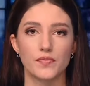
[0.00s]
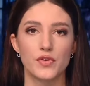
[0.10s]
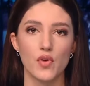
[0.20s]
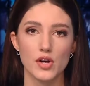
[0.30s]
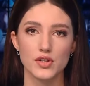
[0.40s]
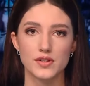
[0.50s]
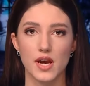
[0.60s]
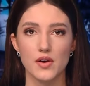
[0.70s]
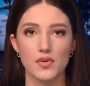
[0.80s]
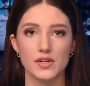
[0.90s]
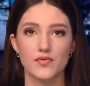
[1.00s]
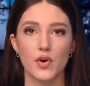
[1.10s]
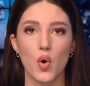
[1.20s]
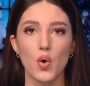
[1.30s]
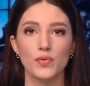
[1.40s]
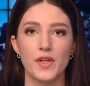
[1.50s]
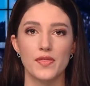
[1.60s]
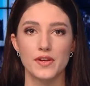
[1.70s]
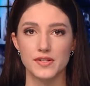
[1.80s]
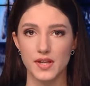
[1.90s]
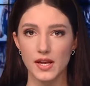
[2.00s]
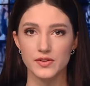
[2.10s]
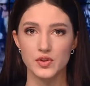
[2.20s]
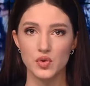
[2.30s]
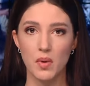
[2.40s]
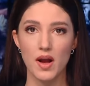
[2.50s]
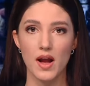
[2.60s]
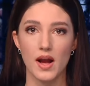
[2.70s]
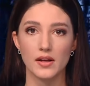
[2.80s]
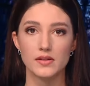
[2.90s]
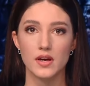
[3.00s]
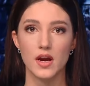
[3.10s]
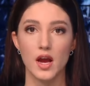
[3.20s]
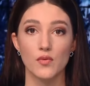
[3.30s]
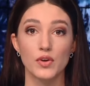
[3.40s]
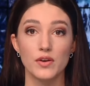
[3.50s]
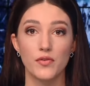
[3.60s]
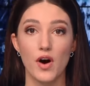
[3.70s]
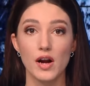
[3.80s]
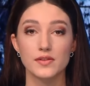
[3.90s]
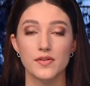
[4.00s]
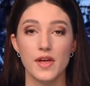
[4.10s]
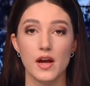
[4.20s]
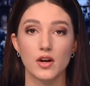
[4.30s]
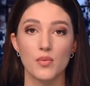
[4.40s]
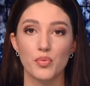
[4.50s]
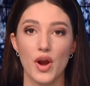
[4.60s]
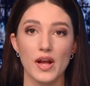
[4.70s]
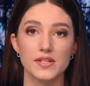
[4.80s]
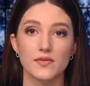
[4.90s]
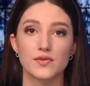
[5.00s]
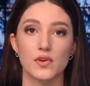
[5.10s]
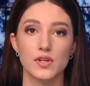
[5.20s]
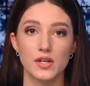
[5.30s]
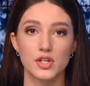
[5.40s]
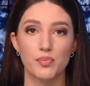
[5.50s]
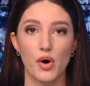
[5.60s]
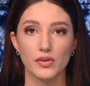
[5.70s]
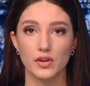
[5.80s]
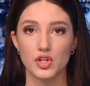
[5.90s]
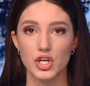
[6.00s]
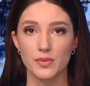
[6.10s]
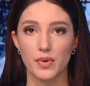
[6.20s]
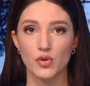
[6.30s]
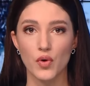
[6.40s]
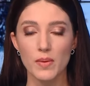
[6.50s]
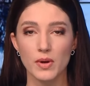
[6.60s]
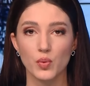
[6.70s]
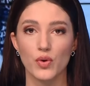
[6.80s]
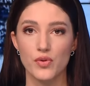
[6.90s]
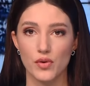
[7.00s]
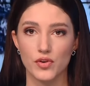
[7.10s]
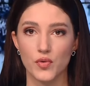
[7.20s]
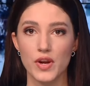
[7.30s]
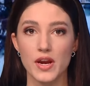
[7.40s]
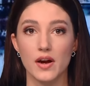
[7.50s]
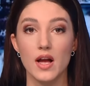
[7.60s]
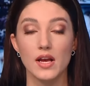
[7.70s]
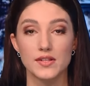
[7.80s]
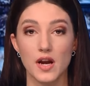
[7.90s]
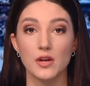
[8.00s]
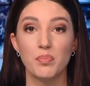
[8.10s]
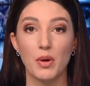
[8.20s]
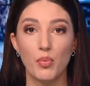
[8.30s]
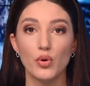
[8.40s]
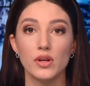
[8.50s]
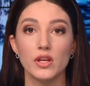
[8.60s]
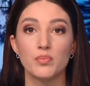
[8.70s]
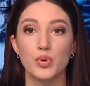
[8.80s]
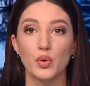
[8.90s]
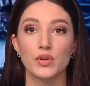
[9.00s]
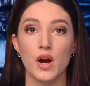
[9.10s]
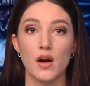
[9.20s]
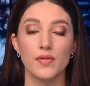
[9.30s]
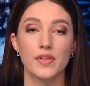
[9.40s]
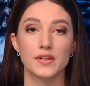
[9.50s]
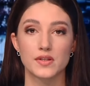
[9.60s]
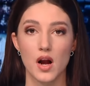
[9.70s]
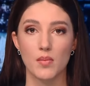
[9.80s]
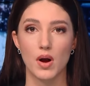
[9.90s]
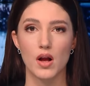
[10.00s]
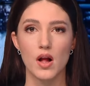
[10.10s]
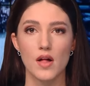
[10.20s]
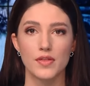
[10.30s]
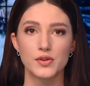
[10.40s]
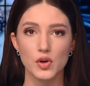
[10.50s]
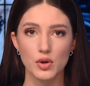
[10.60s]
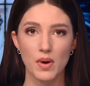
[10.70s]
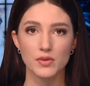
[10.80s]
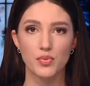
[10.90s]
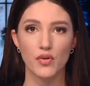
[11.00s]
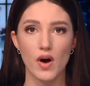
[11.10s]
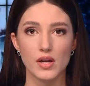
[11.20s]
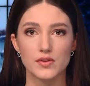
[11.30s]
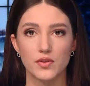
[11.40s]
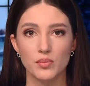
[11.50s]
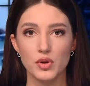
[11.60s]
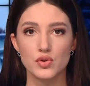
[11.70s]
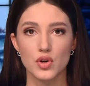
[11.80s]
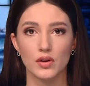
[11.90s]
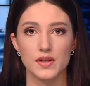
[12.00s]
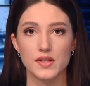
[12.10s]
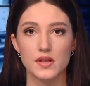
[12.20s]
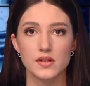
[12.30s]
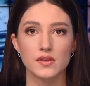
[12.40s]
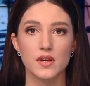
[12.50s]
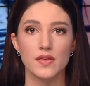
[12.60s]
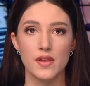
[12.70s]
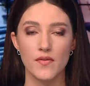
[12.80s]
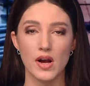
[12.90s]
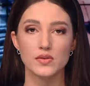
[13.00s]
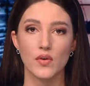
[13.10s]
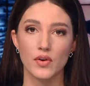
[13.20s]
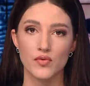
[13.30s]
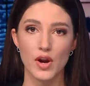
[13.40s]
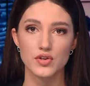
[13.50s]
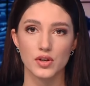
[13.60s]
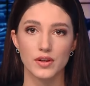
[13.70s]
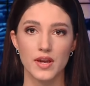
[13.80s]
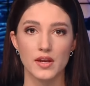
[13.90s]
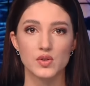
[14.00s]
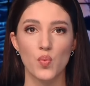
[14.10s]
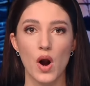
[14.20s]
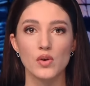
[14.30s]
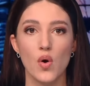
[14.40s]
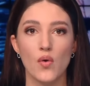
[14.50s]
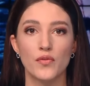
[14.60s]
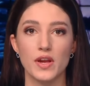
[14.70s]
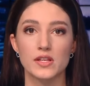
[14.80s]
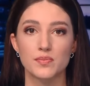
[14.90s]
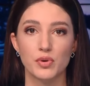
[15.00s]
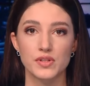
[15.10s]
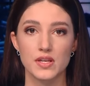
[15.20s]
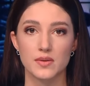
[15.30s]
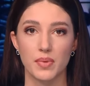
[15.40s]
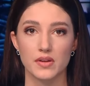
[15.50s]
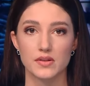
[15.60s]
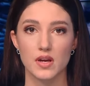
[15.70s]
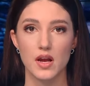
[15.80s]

The Russian terrorists recalled that the State Duma had ratified the Comprehensive Strategic Partnership Agreement with North Korea signed by Putin in Pyongyang this summer. The document provides for mutual assistance in the event of aggression against one of its participants.